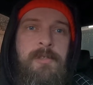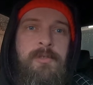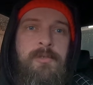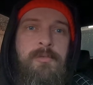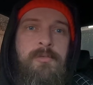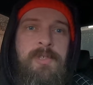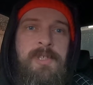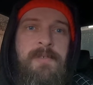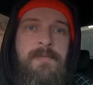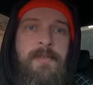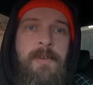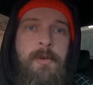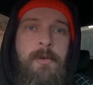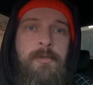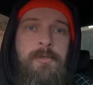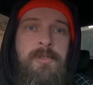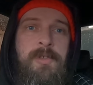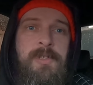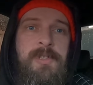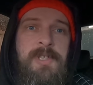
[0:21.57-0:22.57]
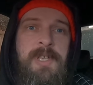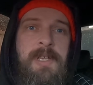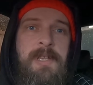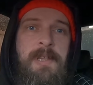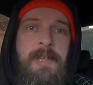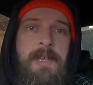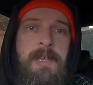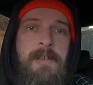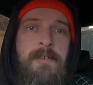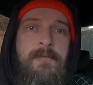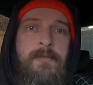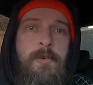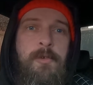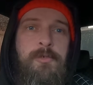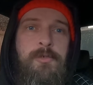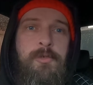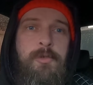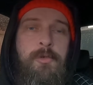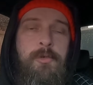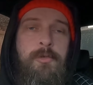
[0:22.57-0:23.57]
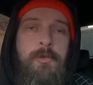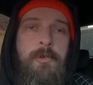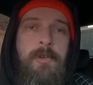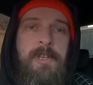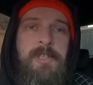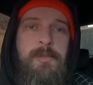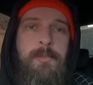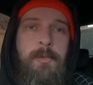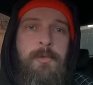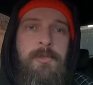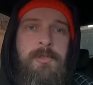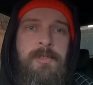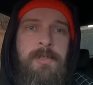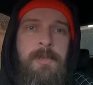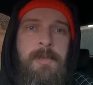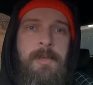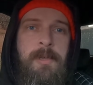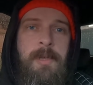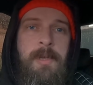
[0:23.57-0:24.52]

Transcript: two different settings for the throttle response.